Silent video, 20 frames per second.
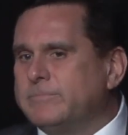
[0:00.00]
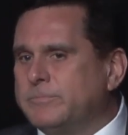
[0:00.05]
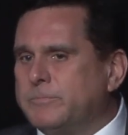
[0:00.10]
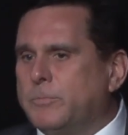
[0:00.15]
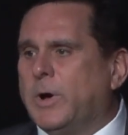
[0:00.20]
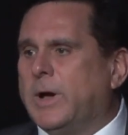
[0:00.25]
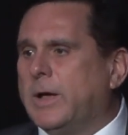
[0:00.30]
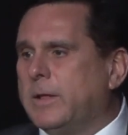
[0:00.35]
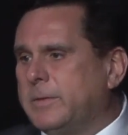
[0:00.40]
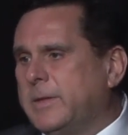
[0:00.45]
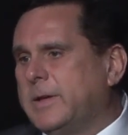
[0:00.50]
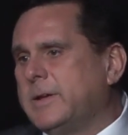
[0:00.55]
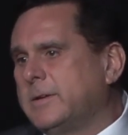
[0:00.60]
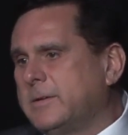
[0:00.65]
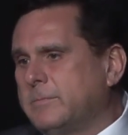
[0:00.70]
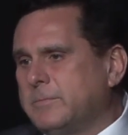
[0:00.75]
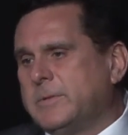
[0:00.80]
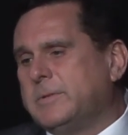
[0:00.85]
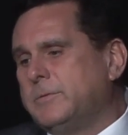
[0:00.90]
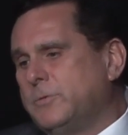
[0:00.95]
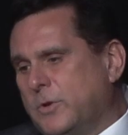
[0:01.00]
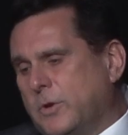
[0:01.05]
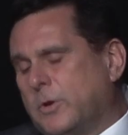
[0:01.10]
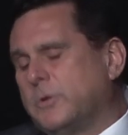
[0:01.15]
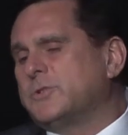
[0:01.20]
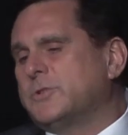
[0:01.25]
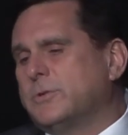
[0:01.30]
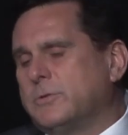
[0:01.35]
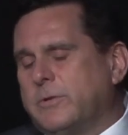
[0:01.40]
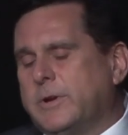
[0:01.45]
Well,
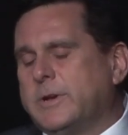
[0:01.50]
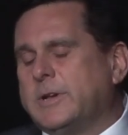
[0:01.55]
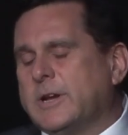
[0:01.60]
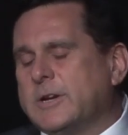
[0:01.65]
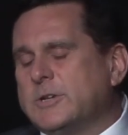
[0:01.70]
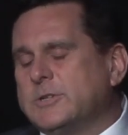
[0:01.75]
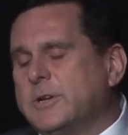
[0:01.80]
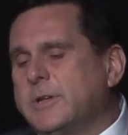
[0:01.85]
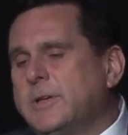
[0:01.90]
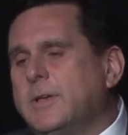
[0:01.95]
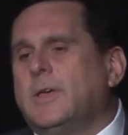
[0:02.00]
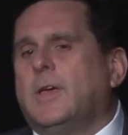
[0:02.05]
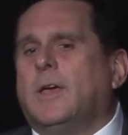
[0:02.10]
not so great actually.